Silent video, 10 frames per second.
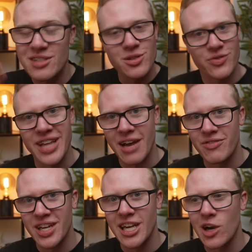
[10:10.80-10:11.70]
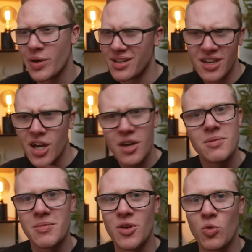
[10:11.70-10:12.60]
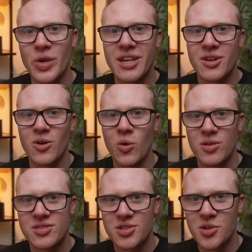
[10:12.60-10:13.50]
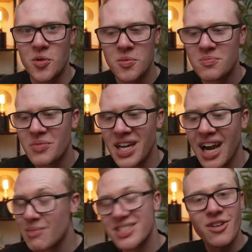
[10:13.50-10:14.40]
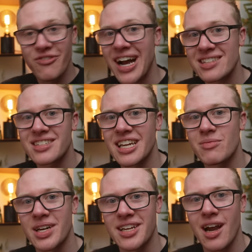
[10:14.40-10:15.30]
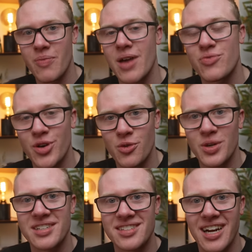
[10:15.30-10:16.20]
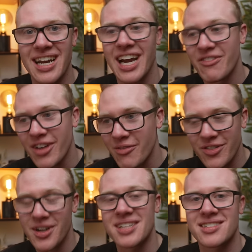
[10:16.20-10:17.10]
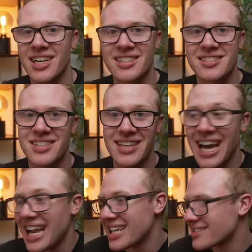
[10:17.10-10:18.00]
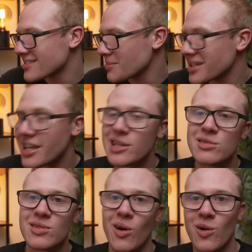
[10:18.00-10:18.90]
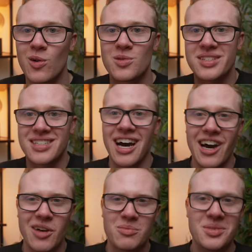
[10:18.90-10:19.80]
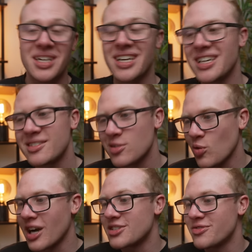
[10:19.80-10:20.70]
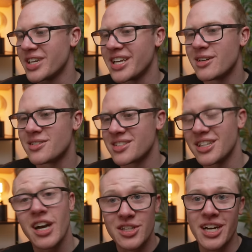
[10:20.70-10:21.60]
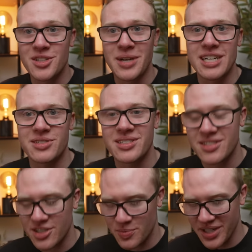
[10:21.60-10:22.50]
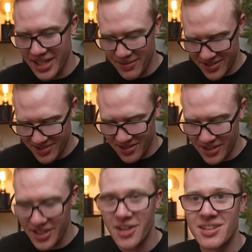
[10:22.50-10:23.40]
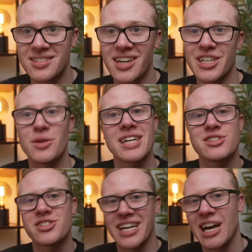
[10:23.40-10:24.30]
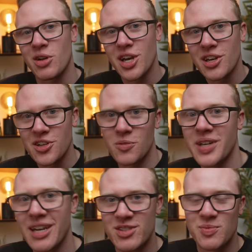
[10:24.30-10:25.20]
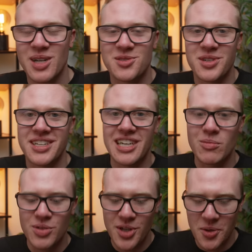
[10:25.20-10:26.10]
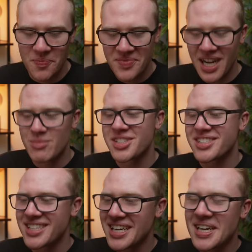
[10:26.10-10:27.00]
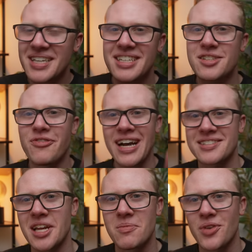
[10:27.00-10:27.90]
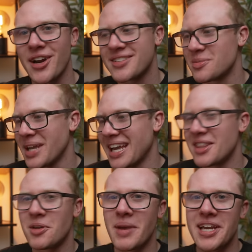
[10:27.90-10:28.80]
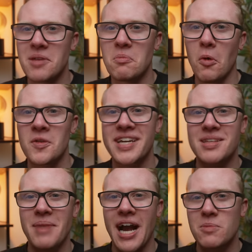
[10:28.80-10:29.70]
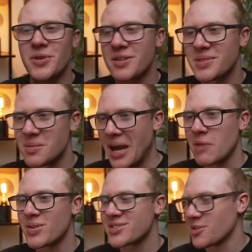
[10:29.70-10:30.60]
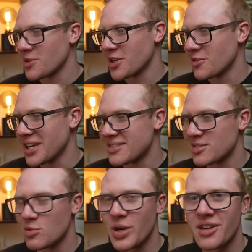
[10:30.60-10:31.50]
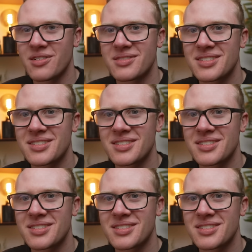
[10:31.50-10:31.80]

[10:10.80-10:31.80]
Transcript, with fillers: tuned for that video in maybe a week or two. But I'm still fascinated by the iPad Pro redesign. I'm very excited to see that. And it's something that I use all the time to watch videos. And you know, I do actually touch PDFs on here a ton. You guys should check out UPDF, the sponsor, again down below. This is a fascinating product to me, and they're making it more like the MacBook, but the MacBook's already great, so where